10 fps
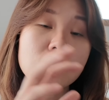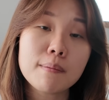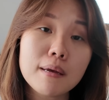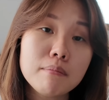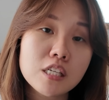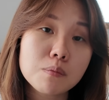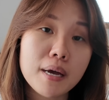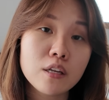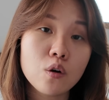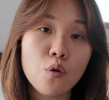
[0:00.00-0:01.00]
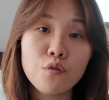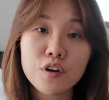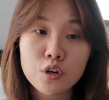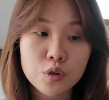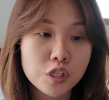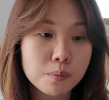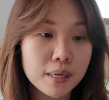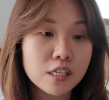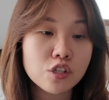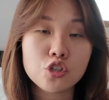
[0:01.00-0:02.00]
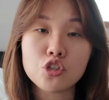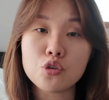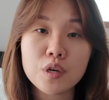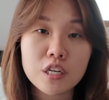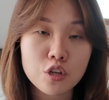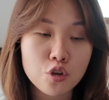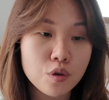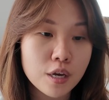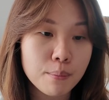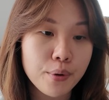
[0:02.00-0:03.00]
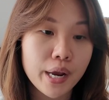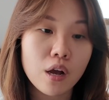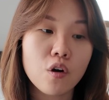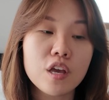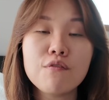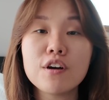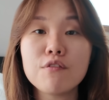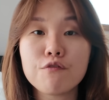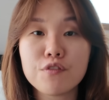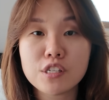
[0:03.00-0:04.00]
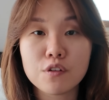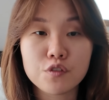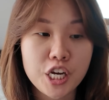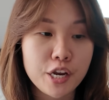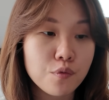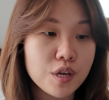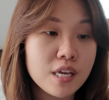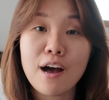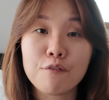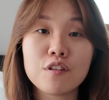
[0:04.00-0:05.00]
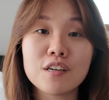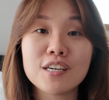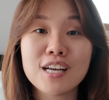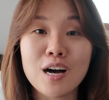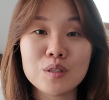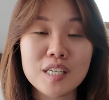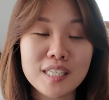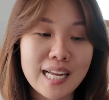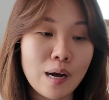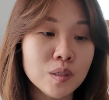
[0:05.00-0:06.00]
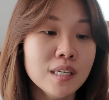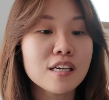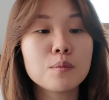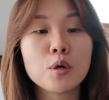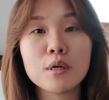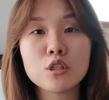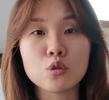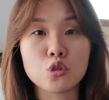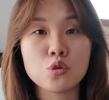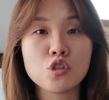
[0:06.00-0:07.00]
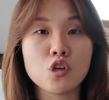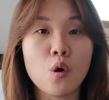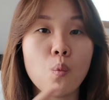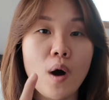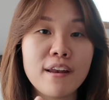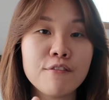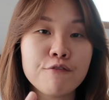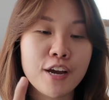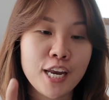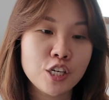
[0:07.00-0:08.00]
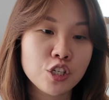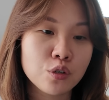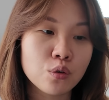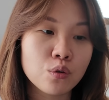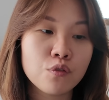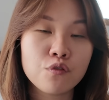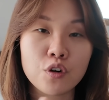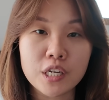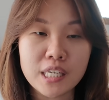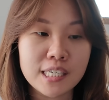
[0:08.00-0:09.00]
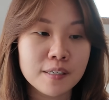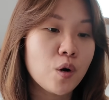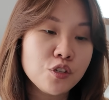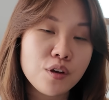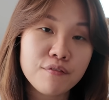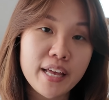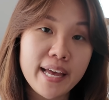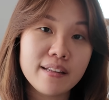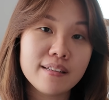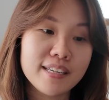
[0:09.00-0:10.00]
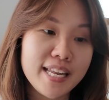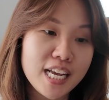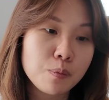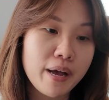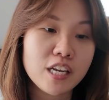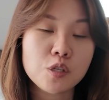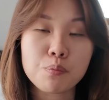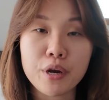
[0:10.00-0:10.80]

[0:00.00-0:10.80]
sometime this month, over Christmas, during the Year break, or even 1st of January after counting down, take a moment to choose your one financial goal for the year. Once you have that, the next part is